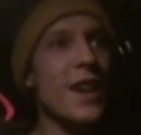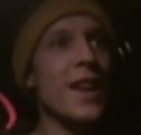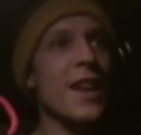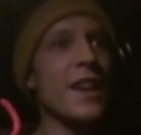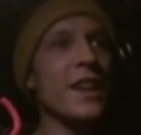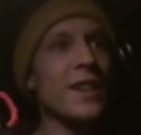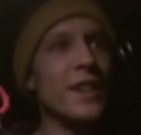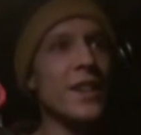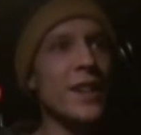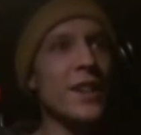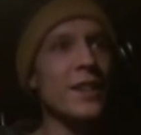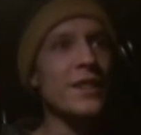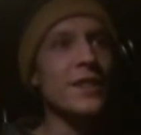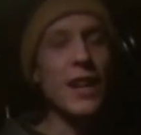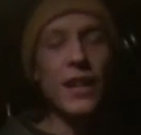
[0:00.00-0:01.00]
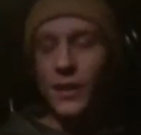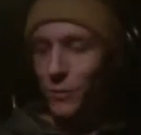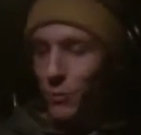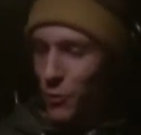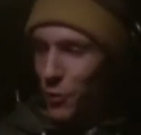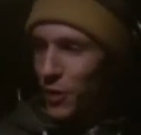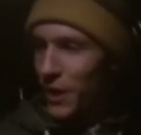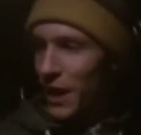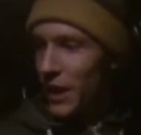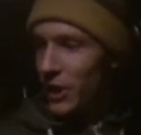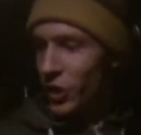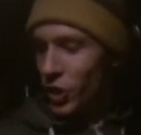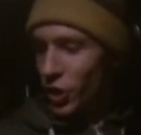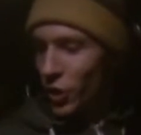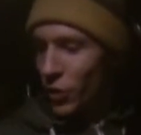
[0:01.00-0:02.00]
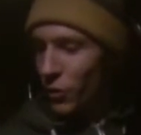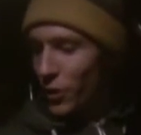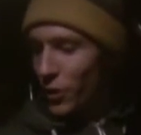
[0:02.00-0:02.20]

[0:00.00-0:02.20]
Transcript: in Salzburg and show